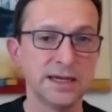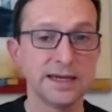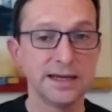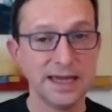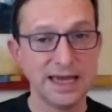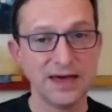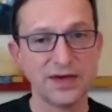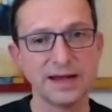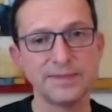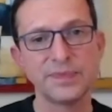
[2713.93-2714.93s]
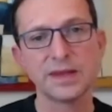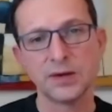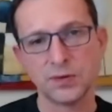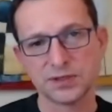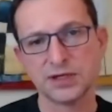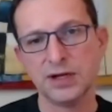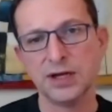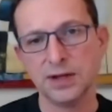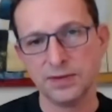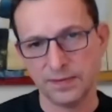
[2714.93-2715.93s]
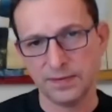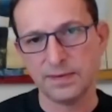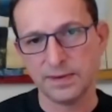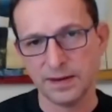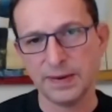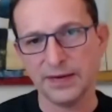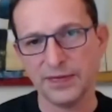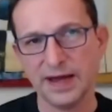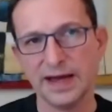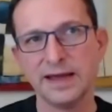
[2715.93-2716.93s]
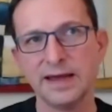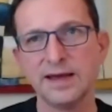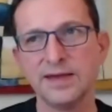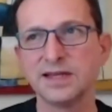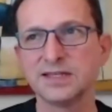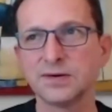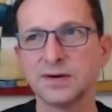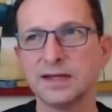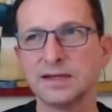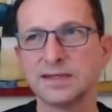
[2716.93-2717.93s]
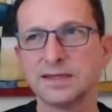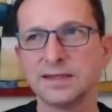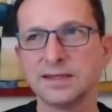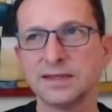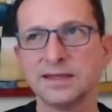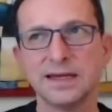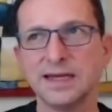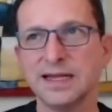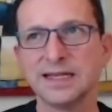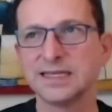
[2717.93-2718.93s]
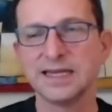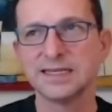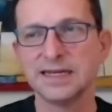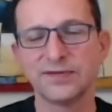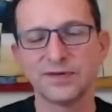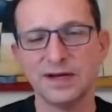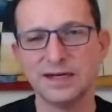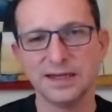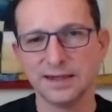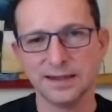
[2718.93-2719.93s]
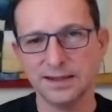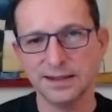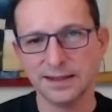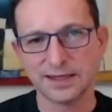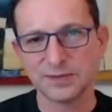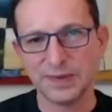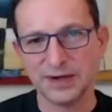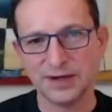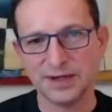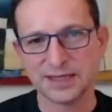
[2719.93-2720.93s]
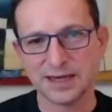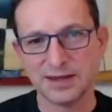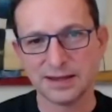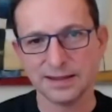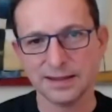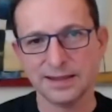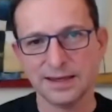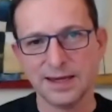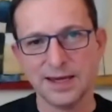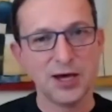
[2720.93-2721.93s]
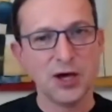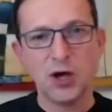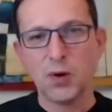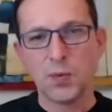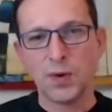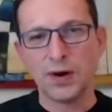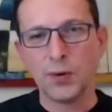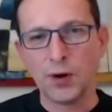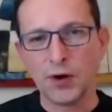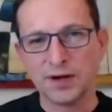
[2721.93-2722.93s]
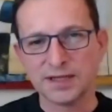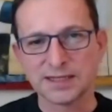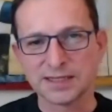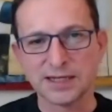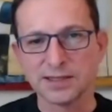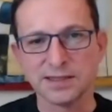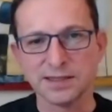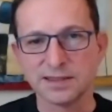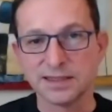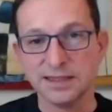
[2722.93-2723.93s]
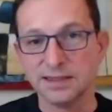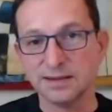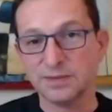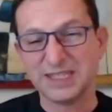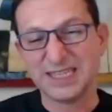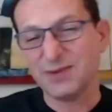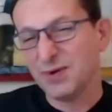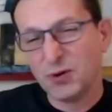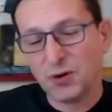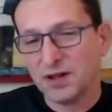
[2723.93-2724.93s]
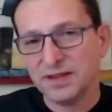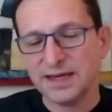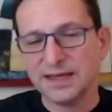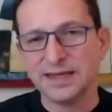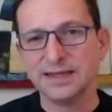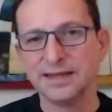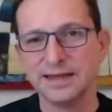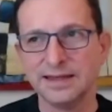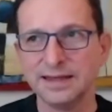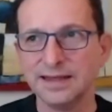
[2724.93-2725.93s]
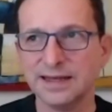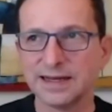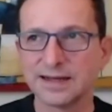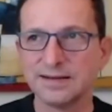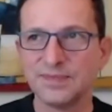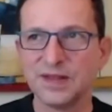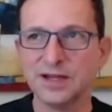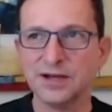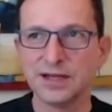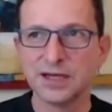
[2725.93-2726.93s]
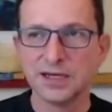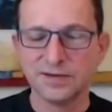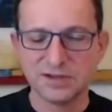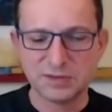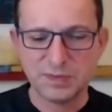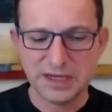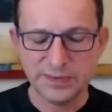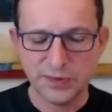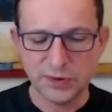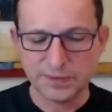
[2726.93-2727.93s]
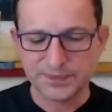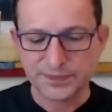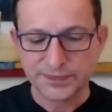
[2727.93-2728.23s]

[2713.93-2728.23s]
and hear that and also learn about that. There's a great, it's a never-ending learning experience. I think that we're all on as consultants in business, and we're all on that in that learning curve as people.